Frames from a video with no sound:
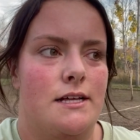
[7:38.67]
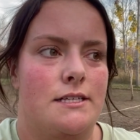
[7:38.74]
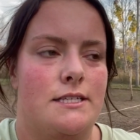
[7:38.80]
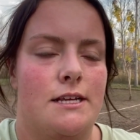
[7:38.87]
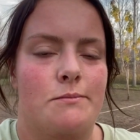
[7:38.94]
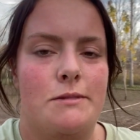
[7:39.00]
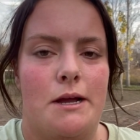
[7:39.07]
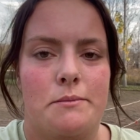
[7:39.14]

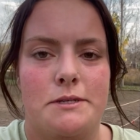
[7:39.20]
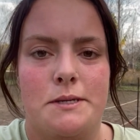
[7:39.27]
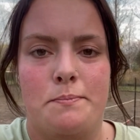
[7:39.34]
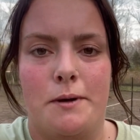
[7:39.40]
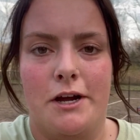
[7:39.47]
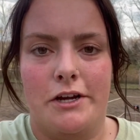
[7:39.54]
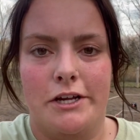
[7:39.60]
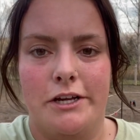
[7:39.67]
sometimes a
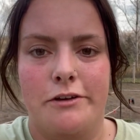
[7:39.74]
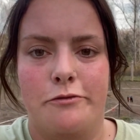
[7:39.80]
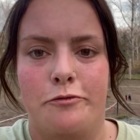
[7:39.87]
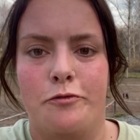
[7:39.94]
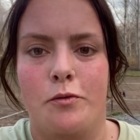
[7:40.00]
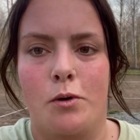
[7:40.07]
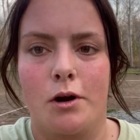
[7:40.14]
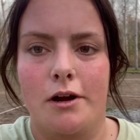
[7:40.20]
bucket
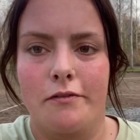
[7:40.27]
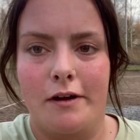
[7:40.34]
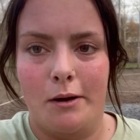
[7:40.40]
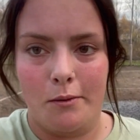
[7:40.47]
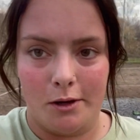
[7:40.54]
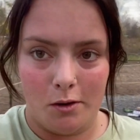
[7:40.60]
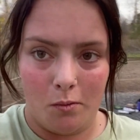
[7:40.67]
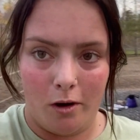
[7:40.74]
for if I
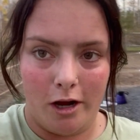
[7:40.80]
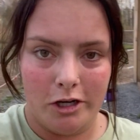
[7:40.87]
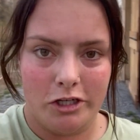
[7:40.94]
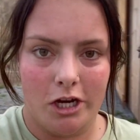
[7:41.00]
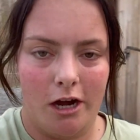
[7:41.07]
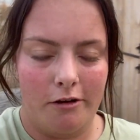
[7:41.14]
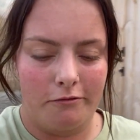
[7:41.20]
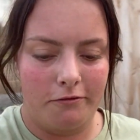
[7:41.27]
want to wash
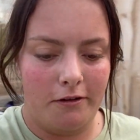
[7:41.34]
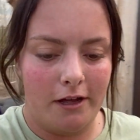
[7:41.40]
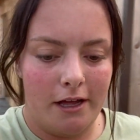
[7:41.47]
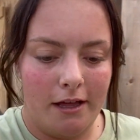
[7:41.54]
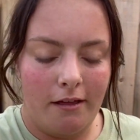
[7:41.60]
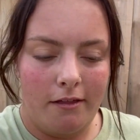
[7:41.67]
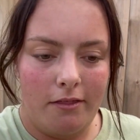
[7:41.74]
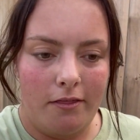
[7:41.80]
off
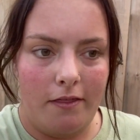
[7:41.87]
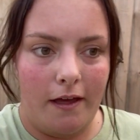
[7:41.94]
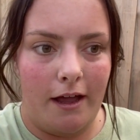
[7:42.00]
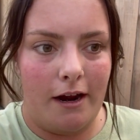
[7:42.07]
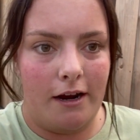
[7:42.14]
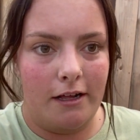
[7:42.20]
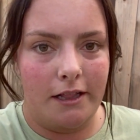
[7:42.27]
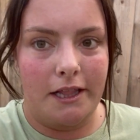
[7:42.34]

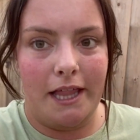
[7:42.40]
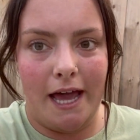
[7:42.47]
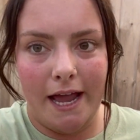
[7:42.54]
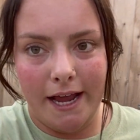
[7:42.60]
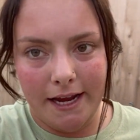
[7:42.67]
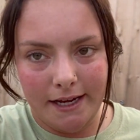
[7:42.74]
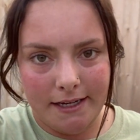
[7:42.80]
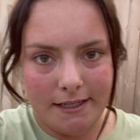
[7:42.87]
their
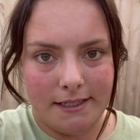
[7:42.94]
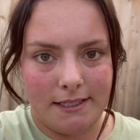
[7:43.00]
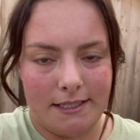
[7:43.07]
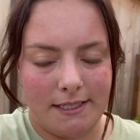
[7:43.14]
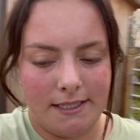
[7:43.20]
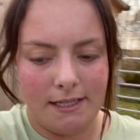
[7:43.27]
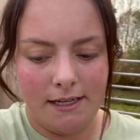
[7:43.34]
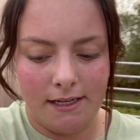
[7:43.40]

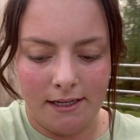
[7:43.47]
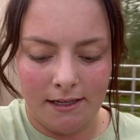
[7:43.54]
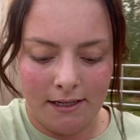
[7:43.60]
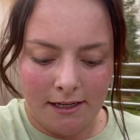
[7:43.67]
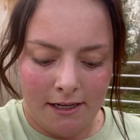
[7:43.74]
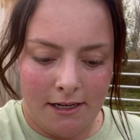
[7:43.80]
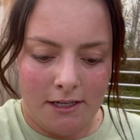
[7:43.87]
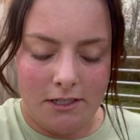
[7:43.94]
legs.
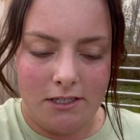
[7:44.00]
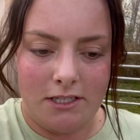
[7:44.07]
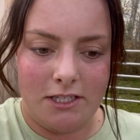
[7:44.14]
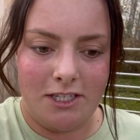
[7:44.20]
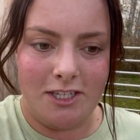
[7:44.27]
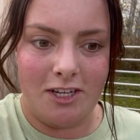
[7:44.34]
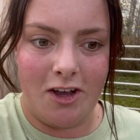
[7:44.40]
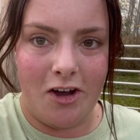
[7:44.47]

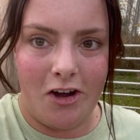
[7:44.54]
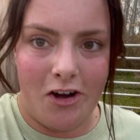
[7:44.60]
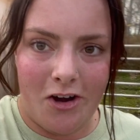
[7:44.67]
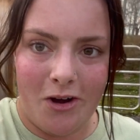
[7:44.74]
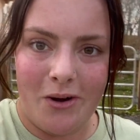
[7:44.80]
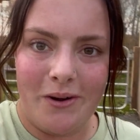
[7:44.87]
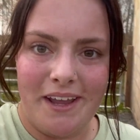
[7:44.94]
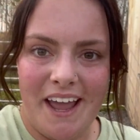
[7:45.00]

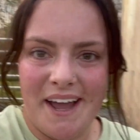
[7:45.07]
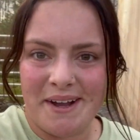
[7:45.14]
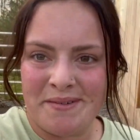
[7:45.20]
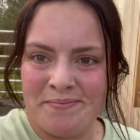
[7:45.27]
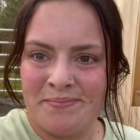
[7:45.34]
So yeah.